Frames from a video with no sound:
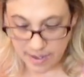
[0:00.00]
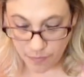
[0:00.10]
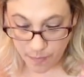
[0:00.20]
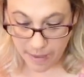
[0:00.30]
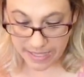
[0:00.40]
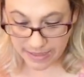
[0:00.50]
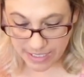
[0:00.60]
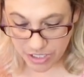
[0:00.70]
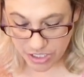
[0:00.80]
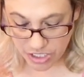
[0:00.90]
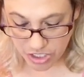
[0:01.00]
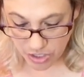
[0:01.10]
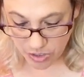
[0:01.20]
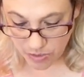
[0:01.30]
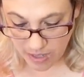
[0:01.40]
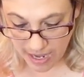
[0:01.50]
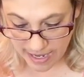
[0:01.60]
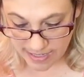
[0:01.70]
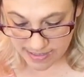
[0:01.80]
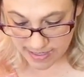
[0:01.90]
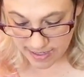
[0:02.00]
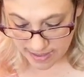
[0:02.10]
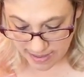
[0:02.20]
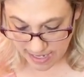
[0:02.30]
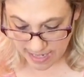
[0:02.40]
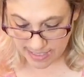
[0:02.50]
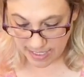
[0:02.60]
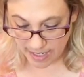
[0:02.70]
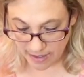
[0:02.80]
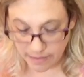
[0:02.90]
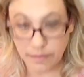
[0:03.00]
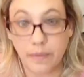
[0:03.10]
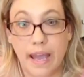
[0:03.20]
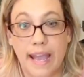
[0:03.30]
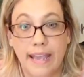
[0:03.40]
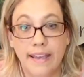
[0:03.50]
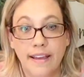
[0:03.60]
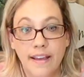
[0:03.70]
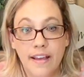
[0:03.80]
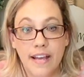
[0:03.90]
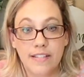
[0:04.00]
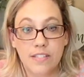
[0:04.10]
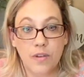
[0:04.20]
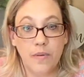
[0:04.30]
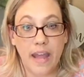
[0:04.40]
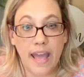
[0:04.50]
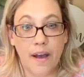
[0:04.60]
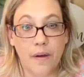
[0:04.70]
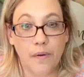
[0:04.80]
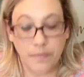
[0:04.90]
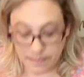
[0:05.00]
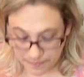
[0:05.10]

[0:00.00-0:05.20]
mainly just to show you guys the idea, okay? And so now